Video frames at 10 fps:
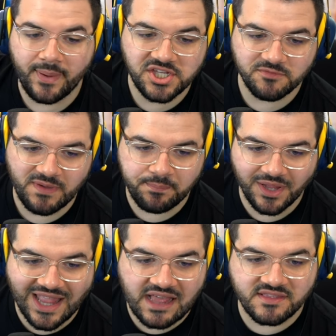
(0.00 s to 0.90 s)
bunch of
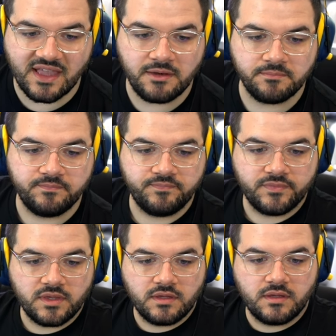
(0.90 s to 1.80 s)
people last night.
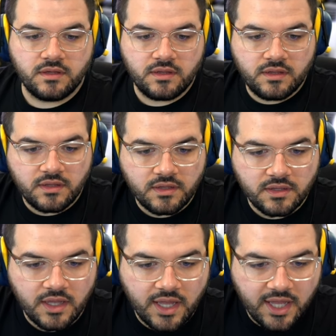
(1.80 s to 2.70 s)

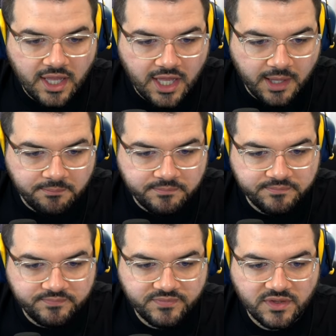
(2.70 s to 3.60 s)
Um,
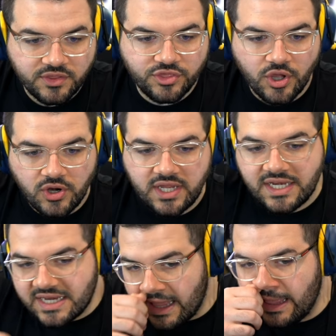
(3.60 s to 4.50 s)

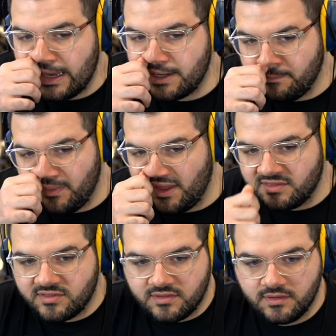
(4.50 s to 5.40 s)
thirty-nine
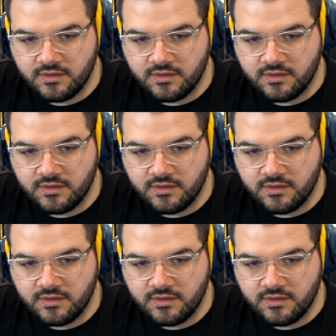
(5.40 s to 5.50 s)
months.